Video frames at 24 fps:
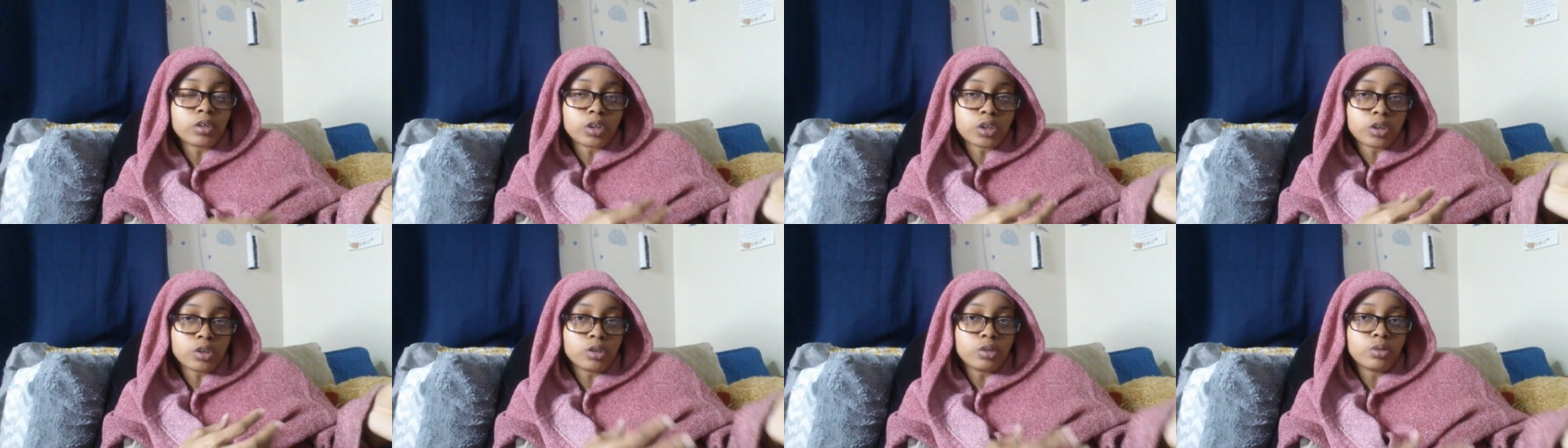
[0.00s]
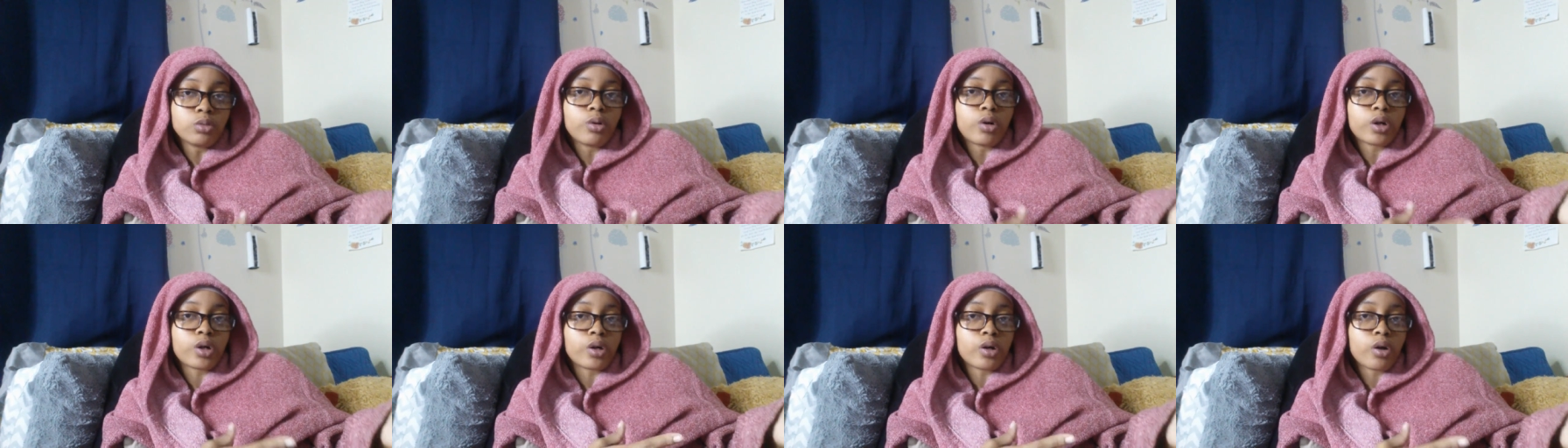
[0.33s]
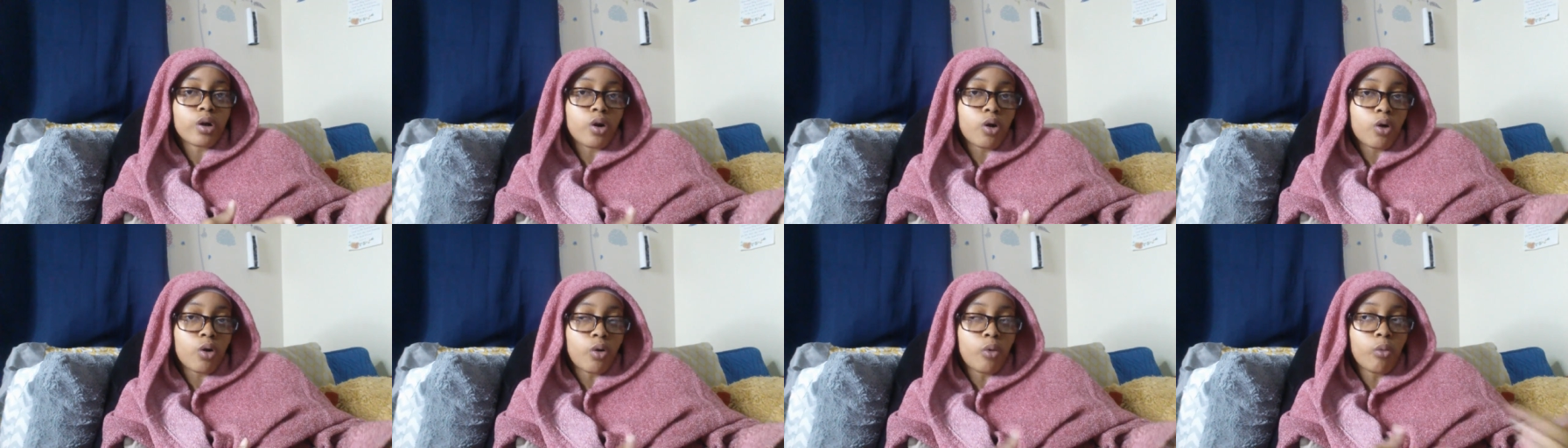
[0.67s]
to do on
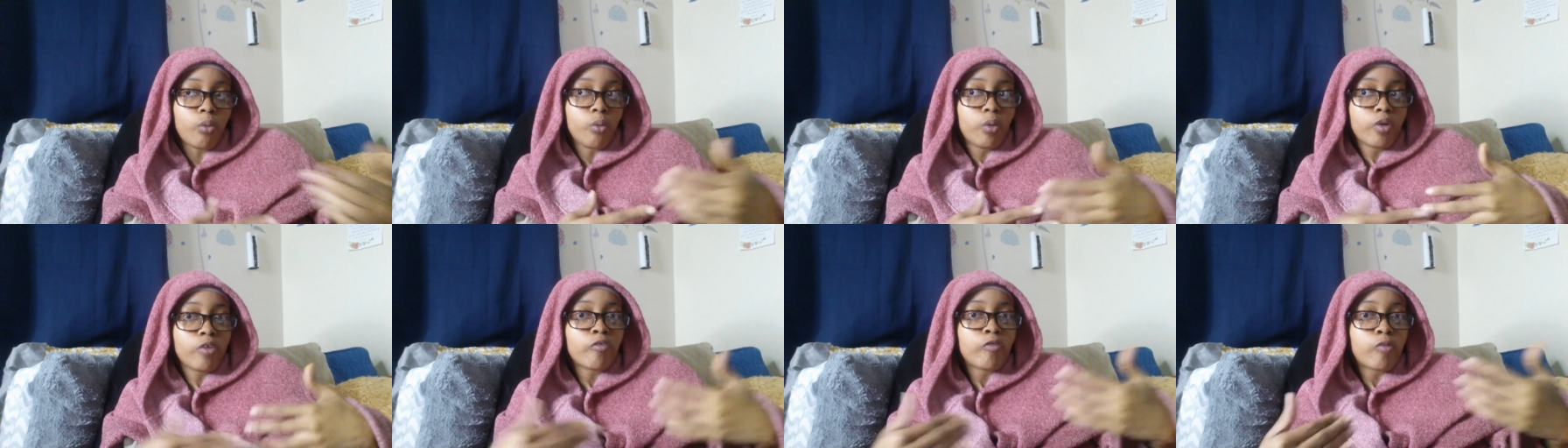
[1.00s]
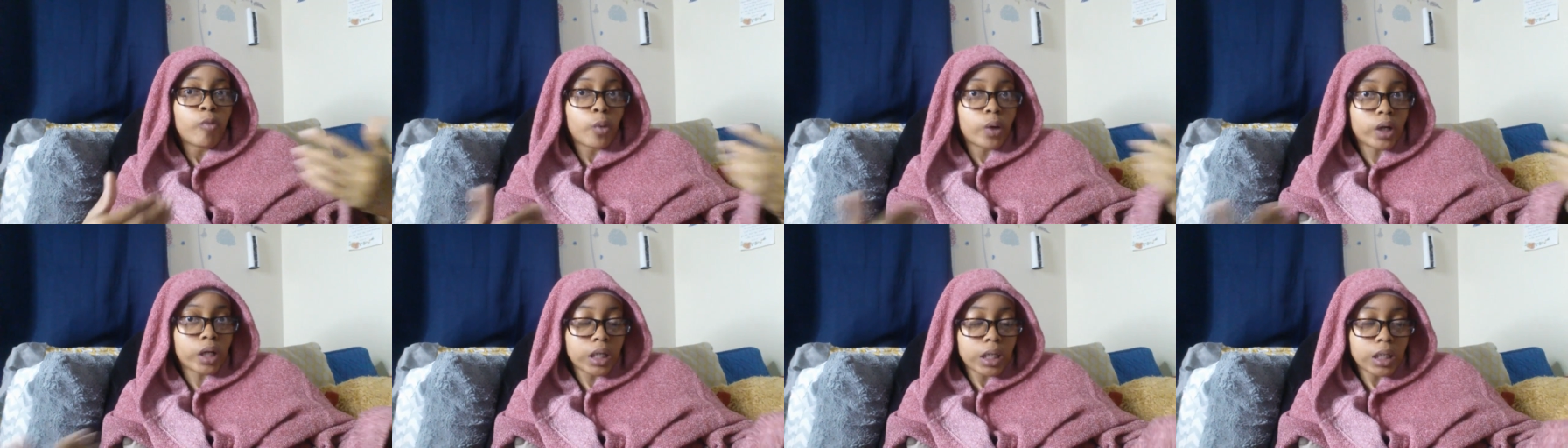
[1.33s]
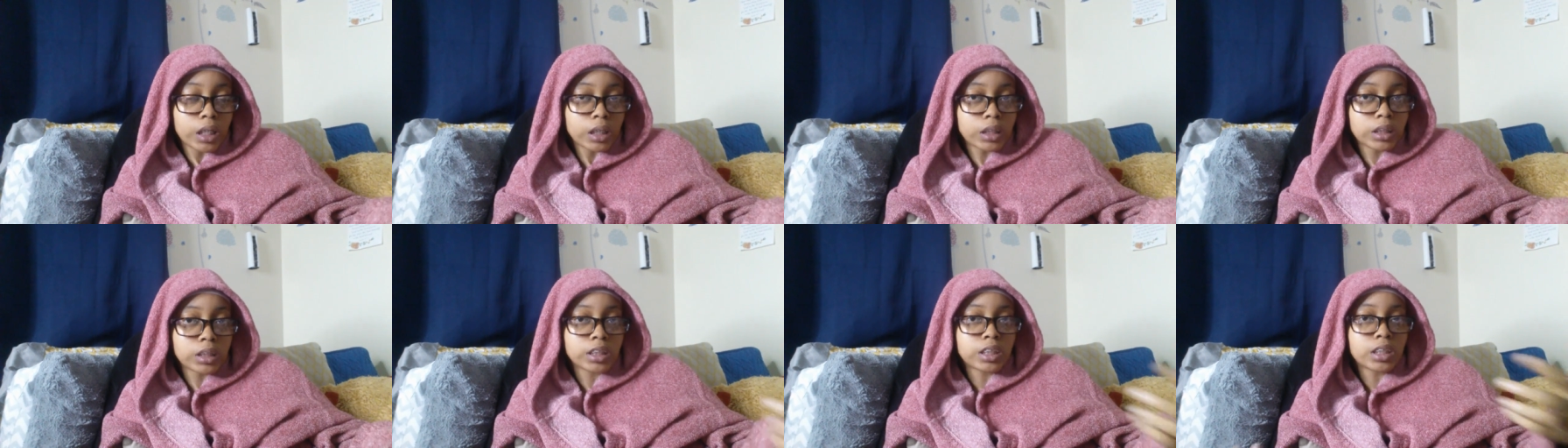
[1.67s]
her own with four kids.